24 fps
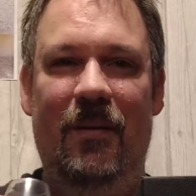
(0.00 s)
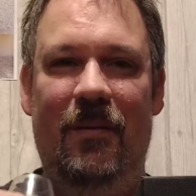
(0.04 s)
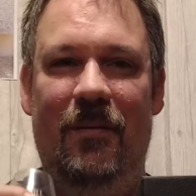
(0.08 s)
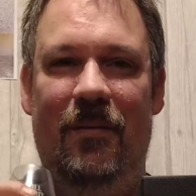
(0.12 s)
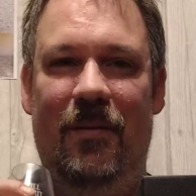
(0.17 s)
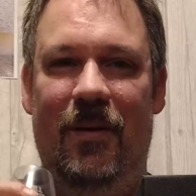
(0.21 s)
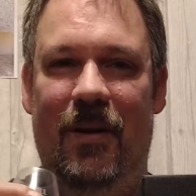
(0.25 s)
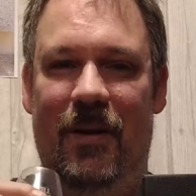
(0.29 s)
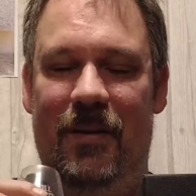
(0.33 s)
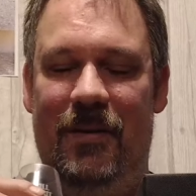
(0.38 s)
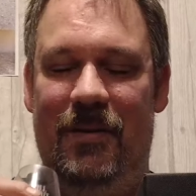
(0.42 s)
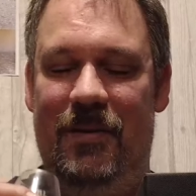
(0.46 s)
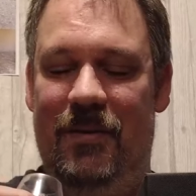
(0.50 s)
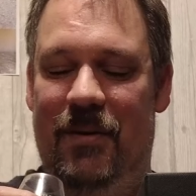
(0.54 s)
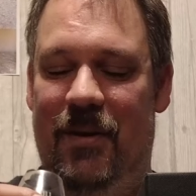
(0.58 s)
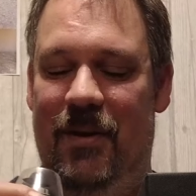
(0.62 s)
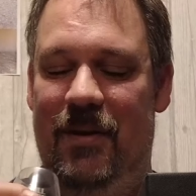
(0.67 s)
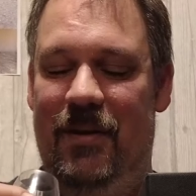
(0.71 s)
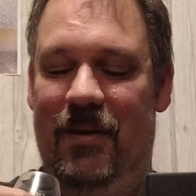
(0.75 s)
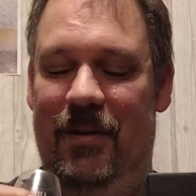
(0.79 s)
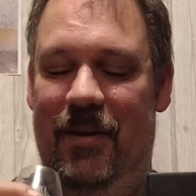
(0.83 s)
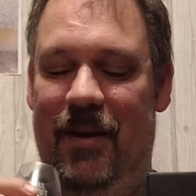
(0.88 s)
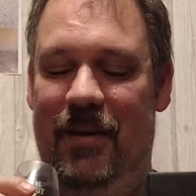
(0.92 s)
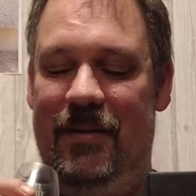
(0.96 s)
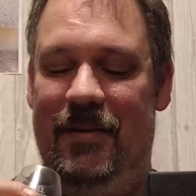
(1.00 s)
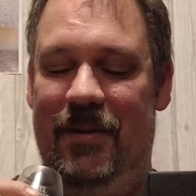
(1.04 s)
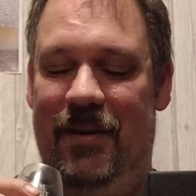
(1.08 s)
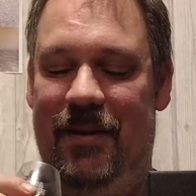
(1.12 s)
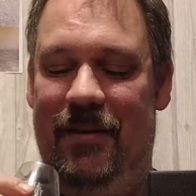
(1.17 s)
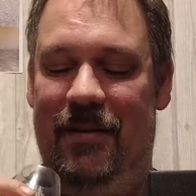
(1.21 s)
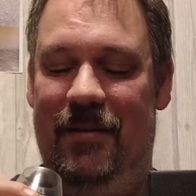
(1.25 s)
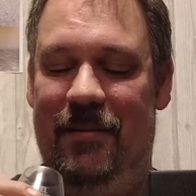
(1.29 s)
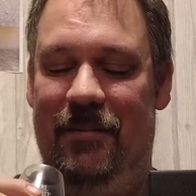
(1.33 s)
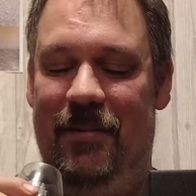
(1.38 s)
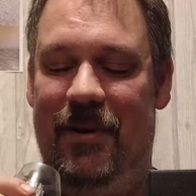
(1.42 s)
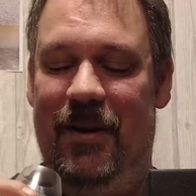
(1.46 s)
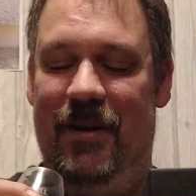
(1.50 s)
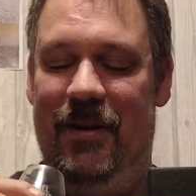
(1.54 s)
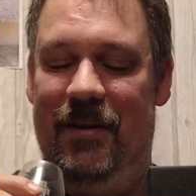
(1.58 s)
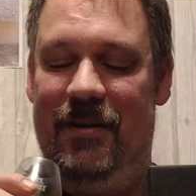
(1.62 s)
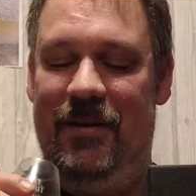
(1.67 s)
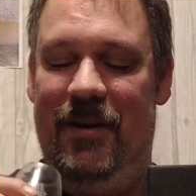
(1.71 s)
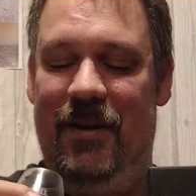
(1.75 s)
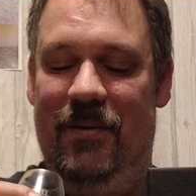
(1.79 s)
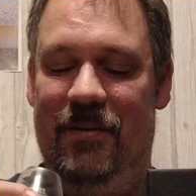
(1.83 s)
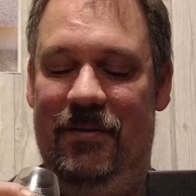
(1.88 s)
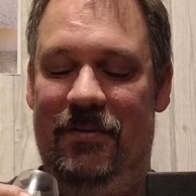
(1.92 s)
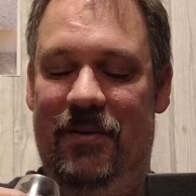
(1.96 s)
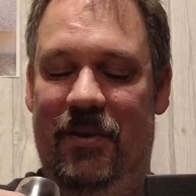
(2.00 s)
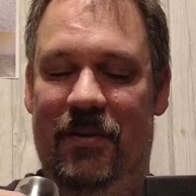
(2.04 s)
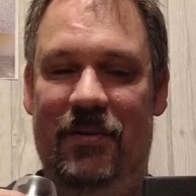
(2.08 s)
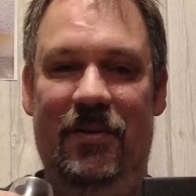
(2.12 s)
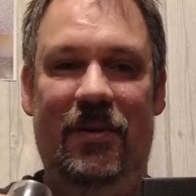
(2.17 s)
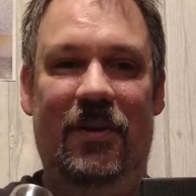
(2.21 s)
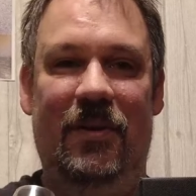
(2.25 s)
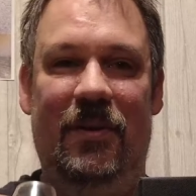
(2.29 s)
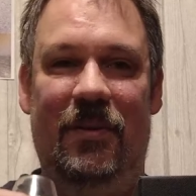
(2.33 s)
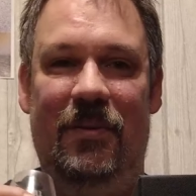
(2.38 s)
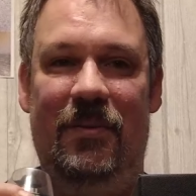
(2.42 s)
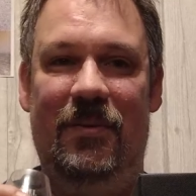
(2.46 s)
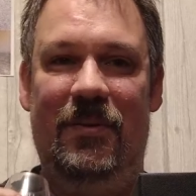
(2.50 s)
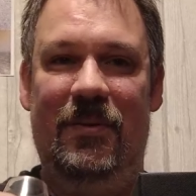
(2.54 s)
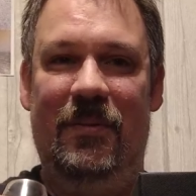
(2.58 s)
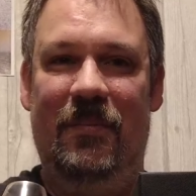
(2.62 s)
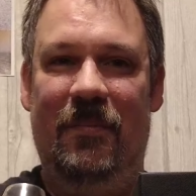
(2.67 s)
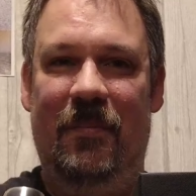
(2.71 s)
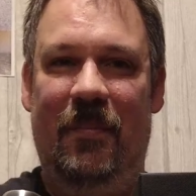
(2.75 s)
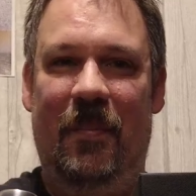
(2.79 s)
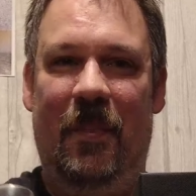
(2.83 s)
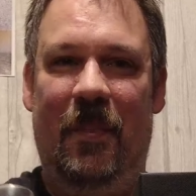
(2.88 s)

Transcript: Right, so that's out of the way. Let's get straight into the nose.